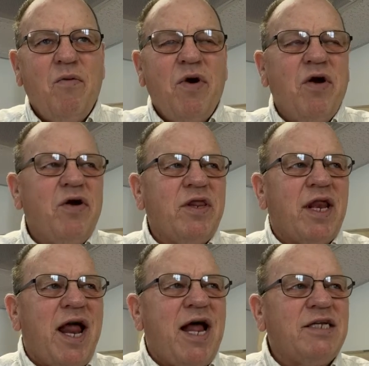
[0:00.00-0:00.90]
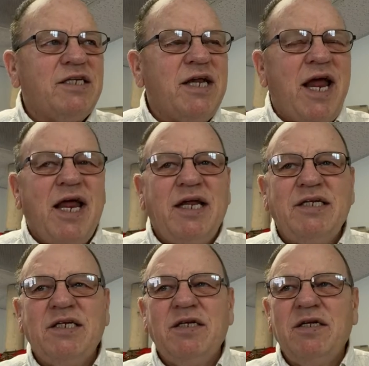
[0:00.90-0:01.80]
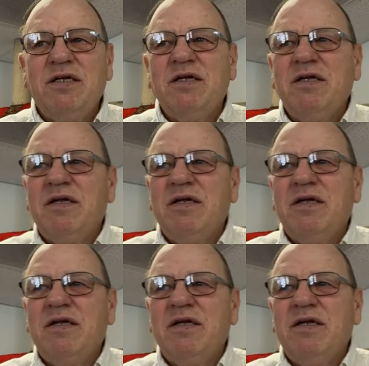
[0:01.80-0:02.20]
We're in the last days.